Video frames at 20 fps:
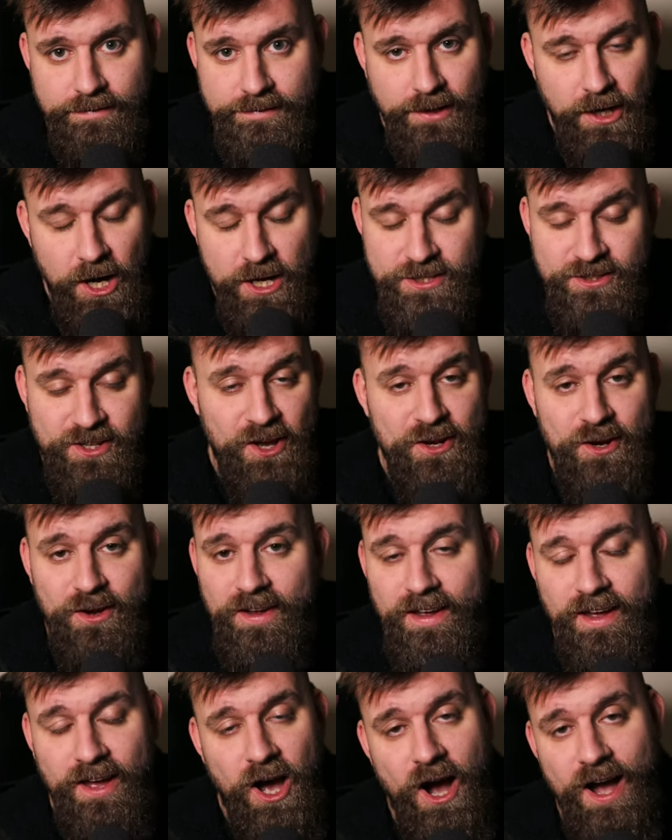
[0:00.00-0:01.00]
I don't know.
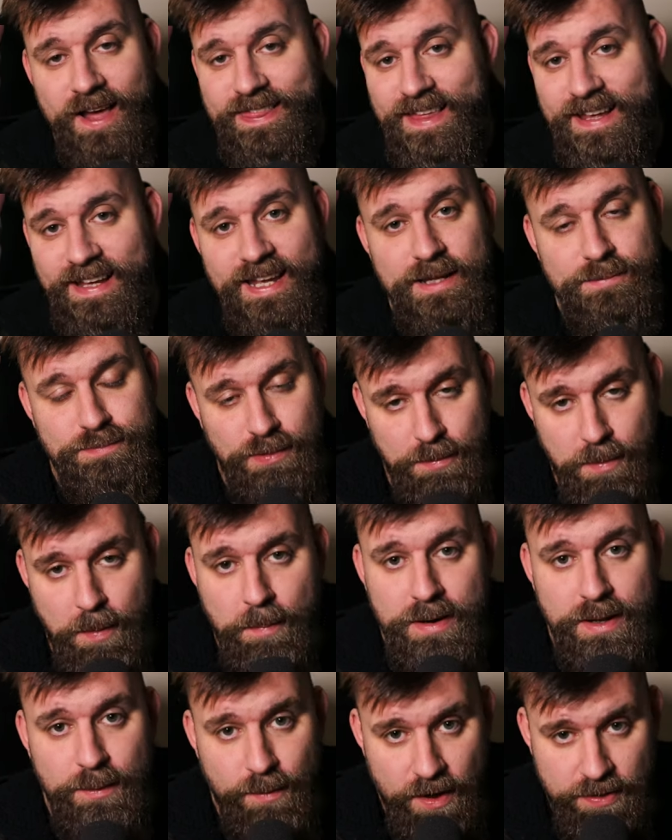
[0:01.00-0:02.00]
I think he's
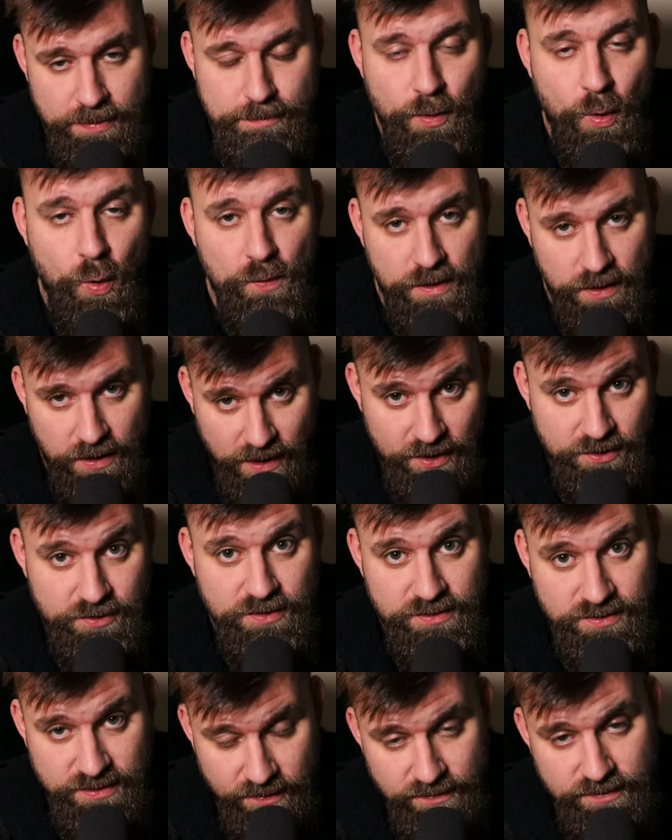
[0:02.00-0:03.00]
probably worth more than
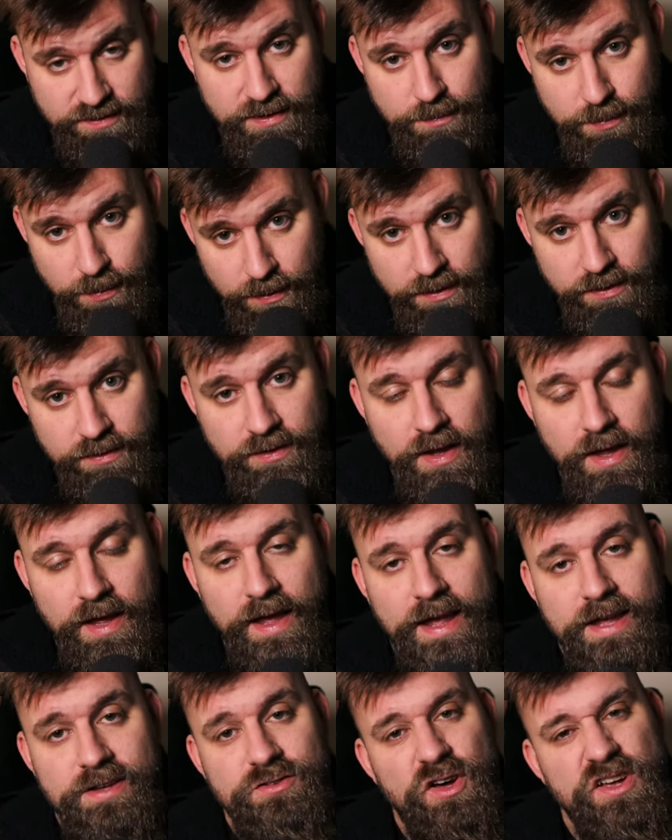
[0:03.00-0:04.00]
170 points.
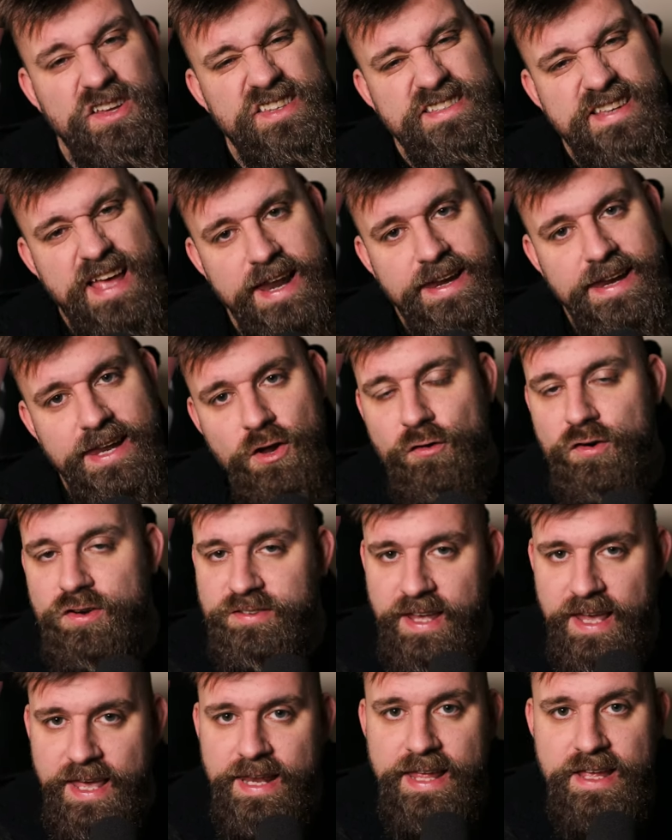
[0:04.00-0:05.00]
He's not as deadly or as
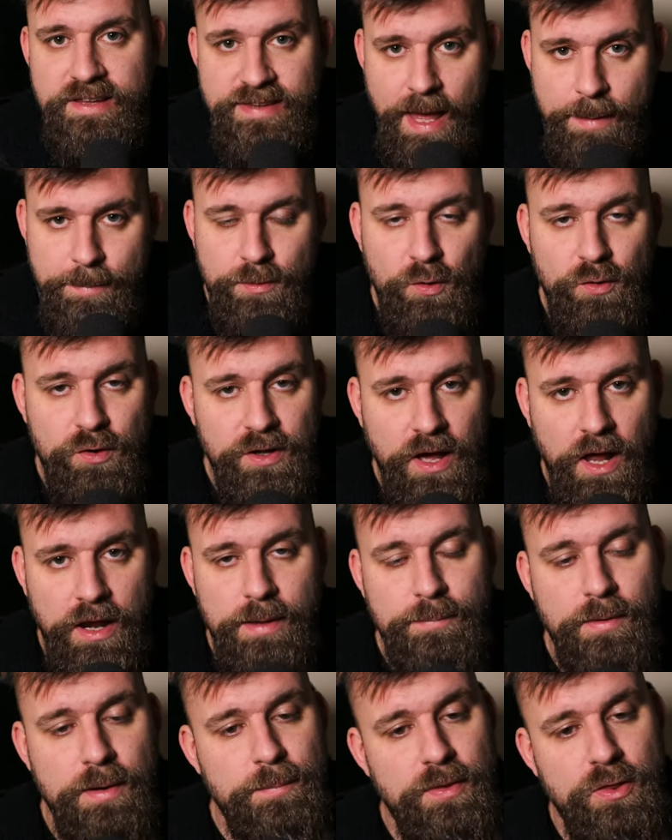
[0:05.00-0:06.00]
killy as Abaddon or
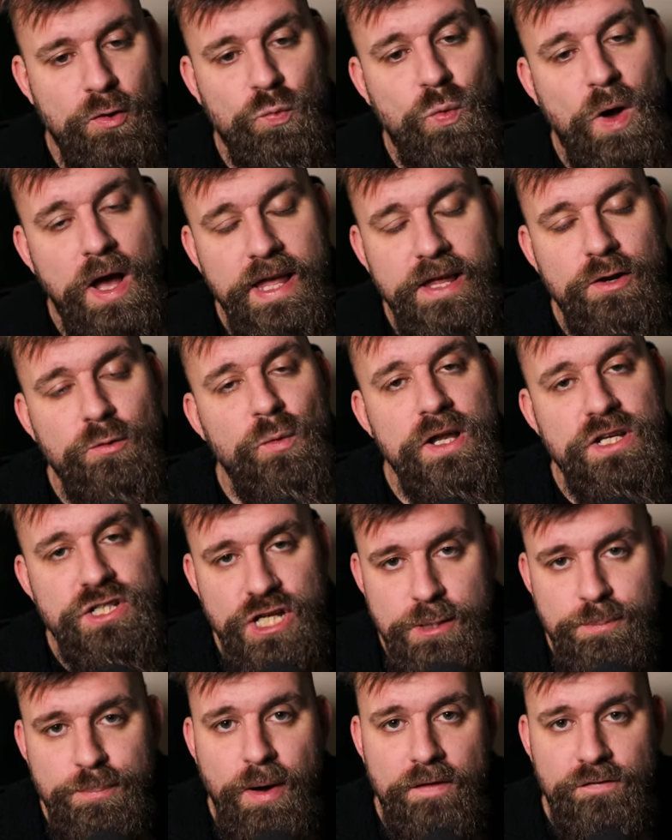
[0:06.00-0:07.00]
Gulliman, but the way in which
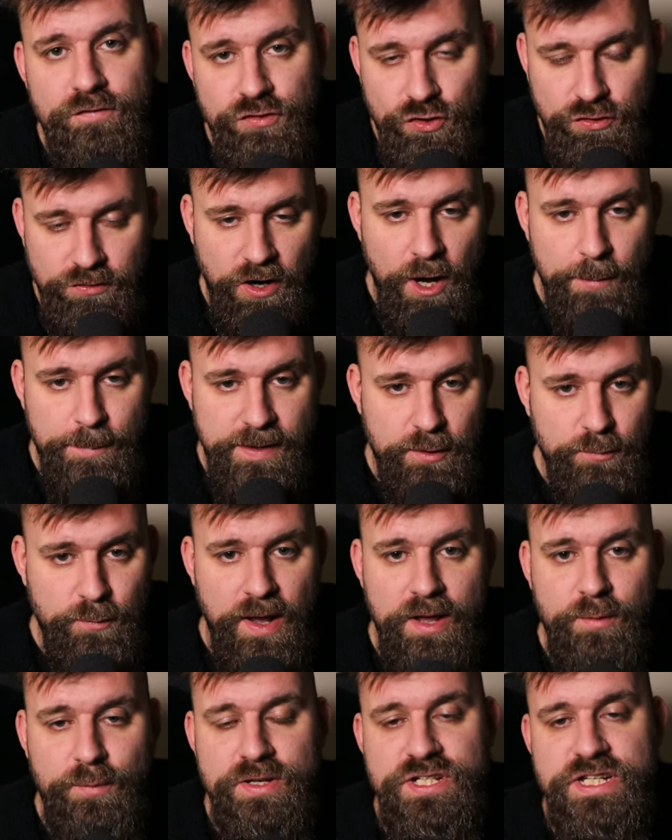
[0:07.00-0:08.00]
he buffs your army, the
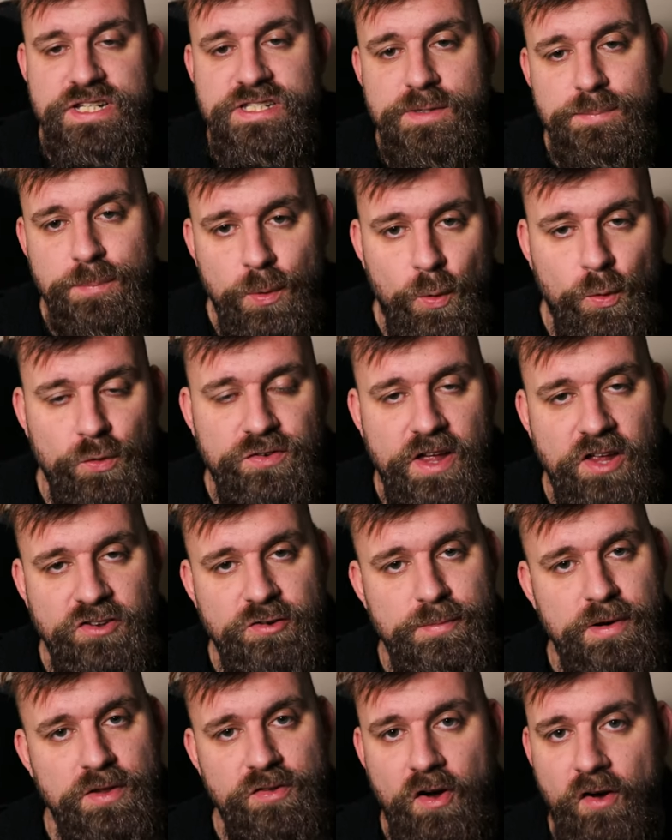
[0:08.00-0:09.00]
way in which he supports the
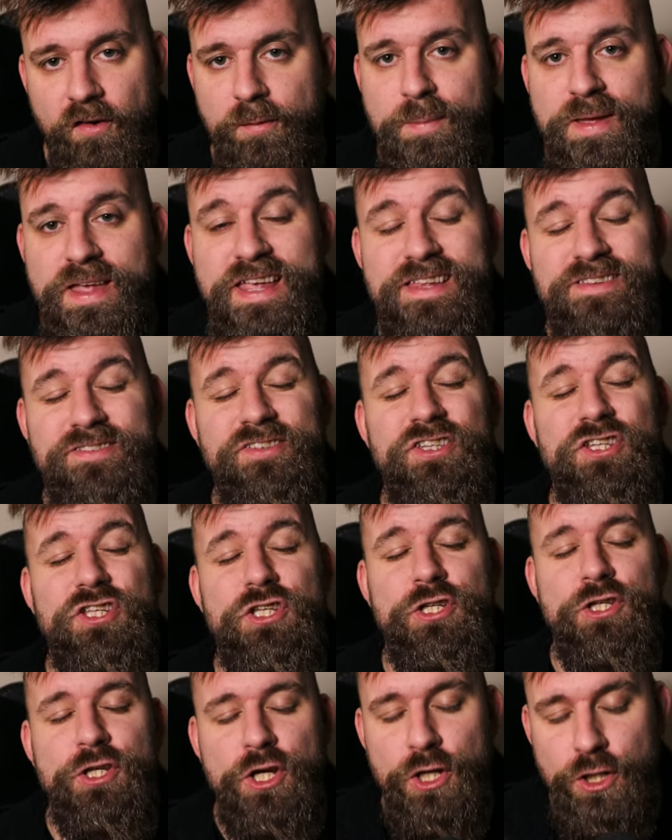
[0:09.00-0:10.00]
Astra Militarum is
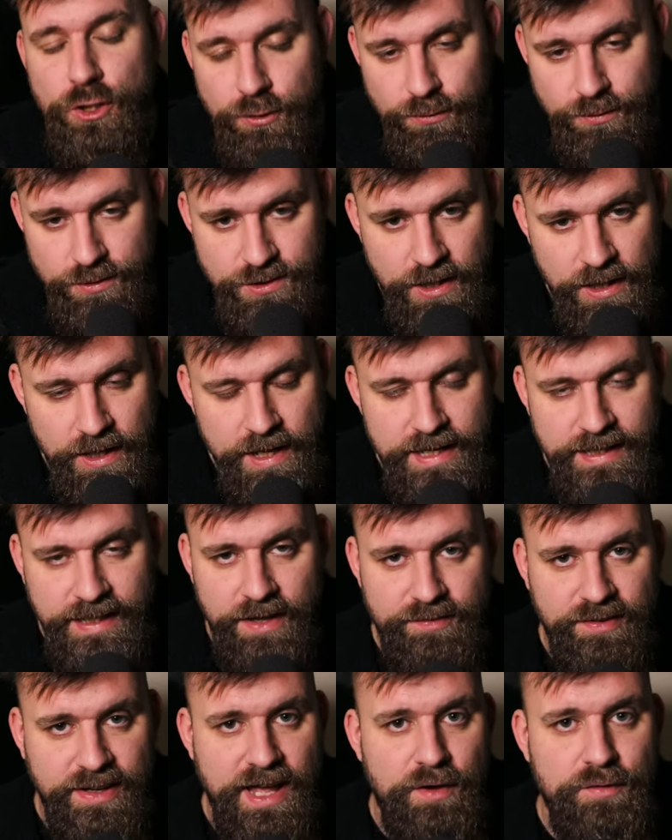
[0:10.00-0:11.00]
huge.
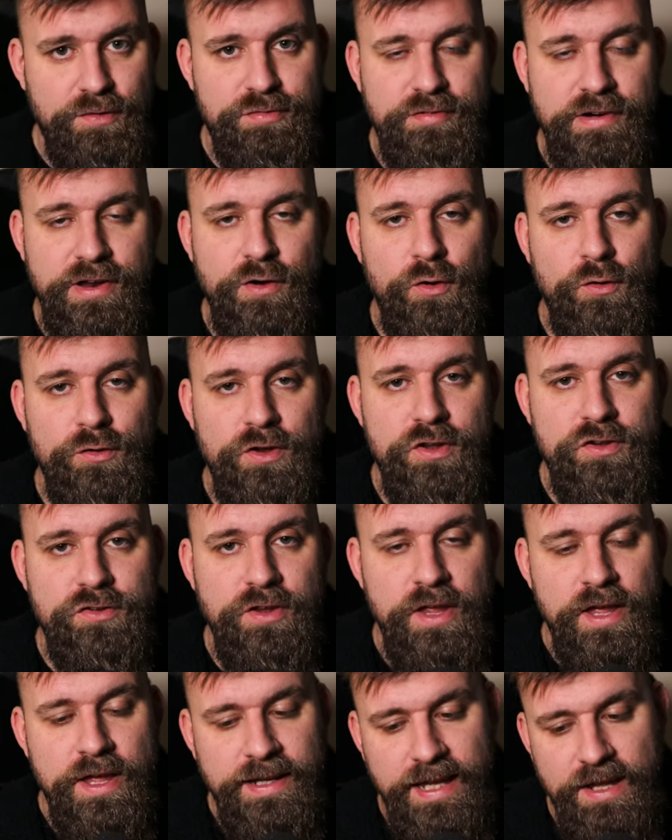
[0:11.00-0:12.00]
Giving out 3 orders,
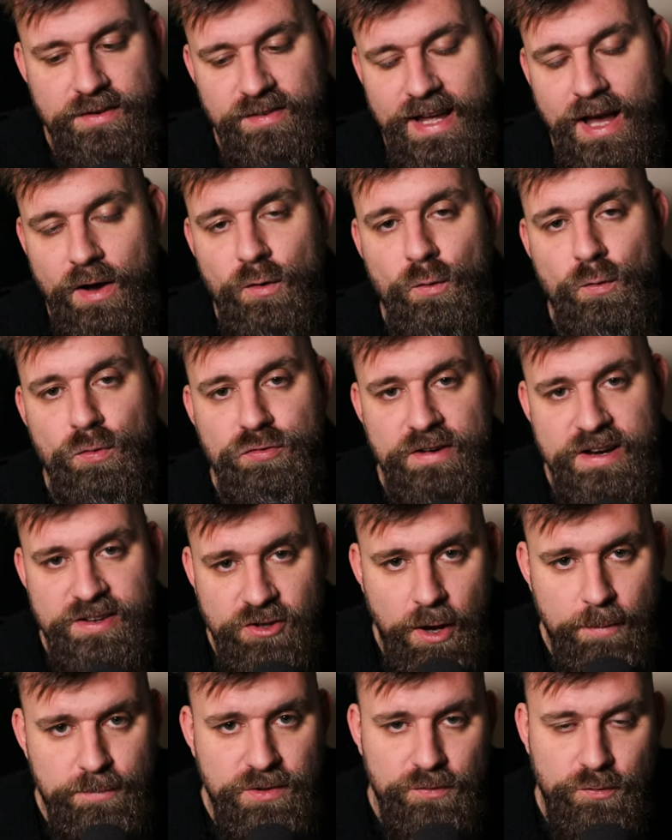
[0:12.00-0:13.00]
giving out all 3
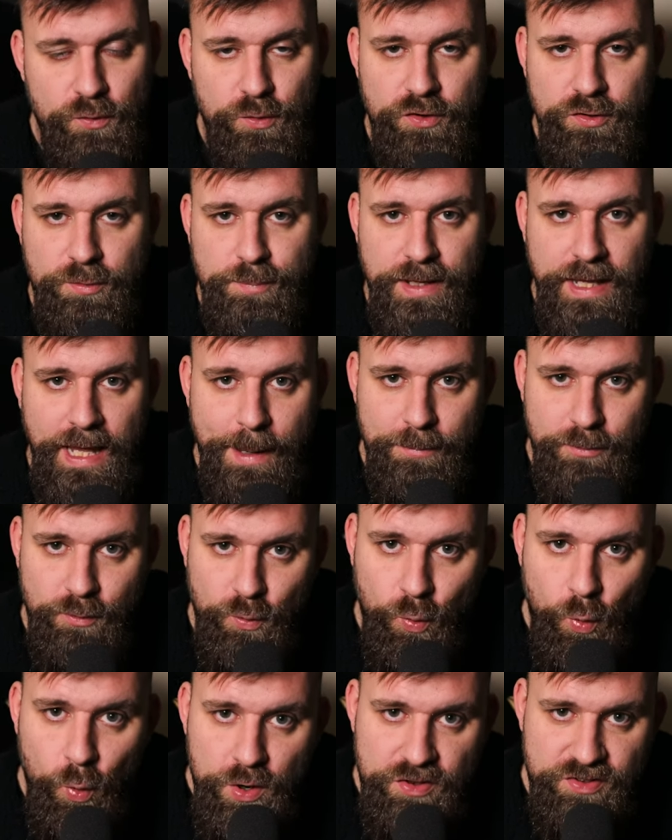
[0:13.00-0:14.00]
types of orders, and being able to
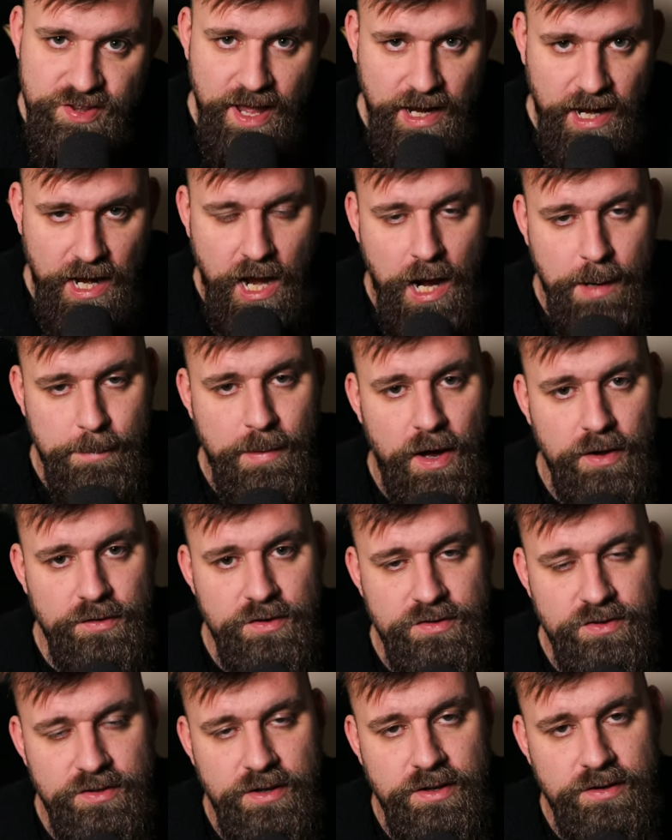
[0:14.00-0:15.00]
order tank
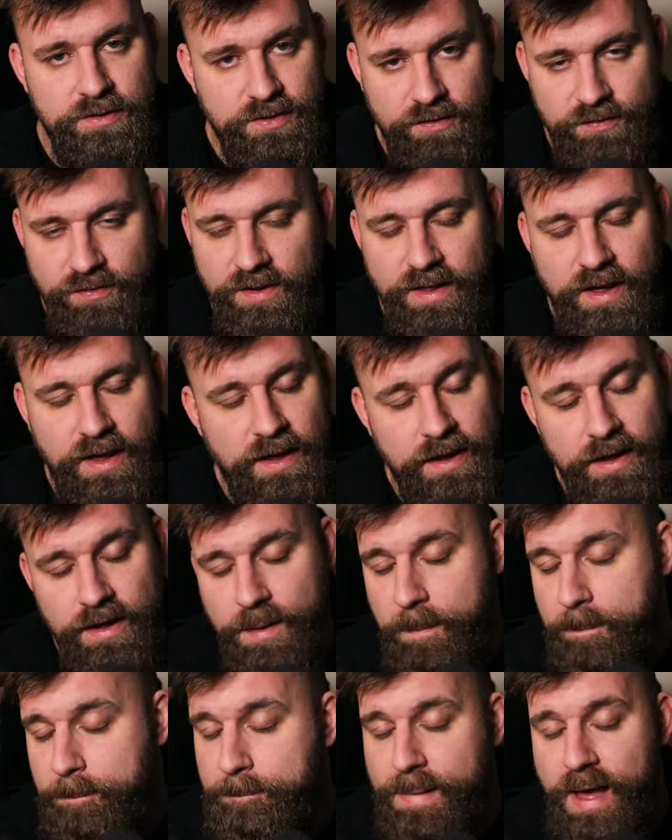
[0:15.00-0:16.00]
commanders and stuff like that,
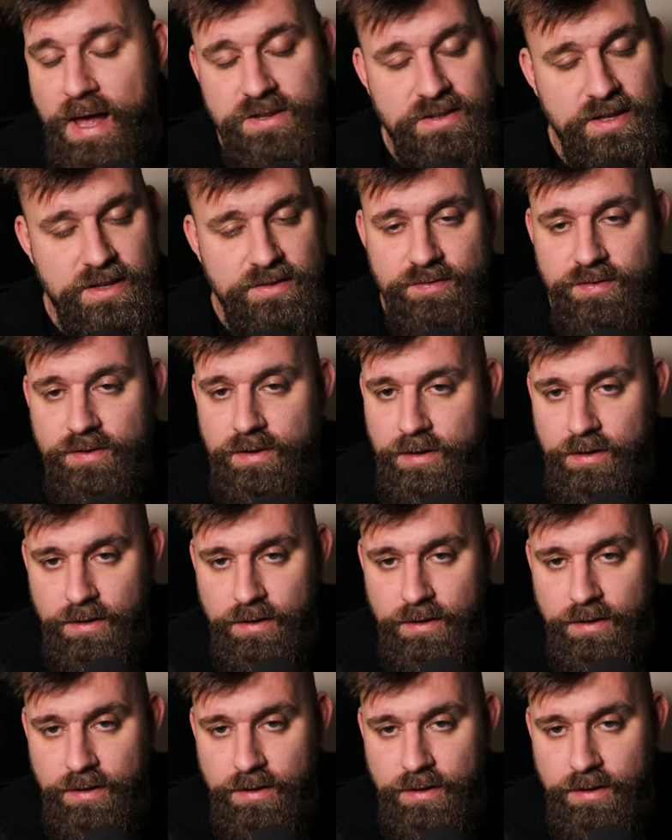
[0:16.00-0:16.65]
massive.